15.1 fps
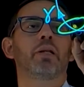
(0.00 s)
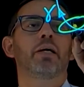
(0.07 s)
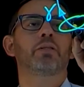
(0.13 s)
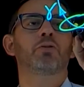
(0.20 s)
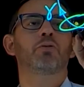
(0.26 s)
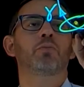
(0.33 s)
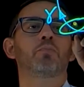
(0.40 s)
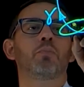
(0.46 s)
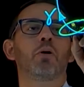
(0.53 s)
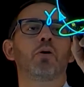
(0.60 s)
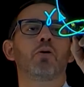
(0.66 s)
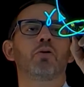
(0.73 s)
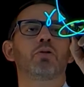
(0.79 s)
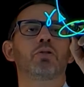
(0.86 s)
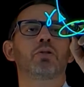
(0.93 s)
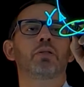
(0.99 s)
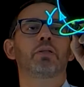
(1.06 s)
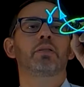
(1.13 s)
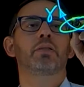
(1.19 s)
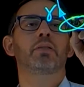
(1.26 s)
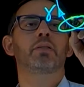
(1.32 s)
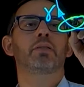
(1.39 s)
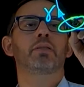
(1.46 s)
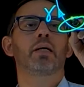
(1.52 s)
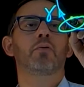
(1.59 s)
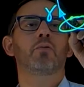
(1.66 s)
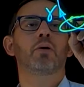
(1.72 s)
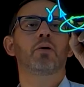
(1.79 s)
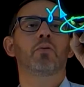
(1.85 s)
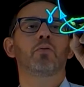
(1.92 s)
let's suppose that this is
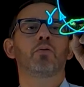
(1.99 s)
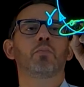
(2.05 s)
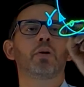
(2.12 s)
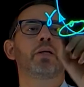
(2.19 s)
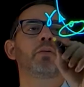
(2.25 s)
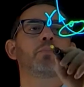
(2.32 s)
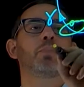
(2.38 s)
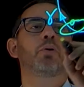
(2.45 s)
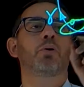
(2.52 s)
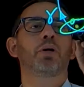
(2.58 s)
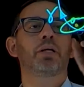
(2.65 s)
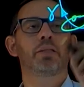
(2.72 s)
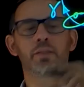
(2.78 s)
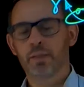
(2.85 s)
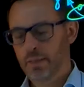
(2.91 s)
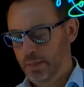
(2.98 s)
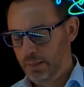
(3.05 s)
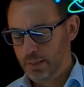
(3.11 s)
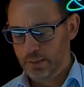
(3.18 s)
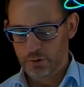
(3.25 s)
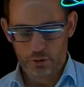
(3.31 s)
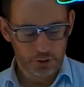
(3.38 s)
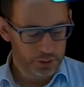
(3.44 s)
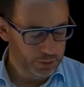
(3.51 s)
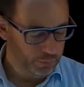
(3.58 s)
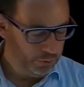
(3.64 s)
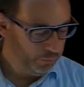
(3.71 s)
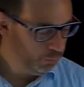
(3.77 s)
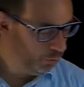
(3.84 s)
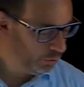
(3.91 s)
our opening point. And so here
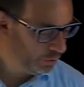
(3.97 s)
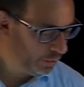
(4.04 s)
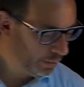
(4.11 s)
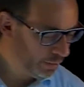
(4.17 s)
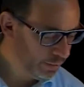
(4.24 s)
we would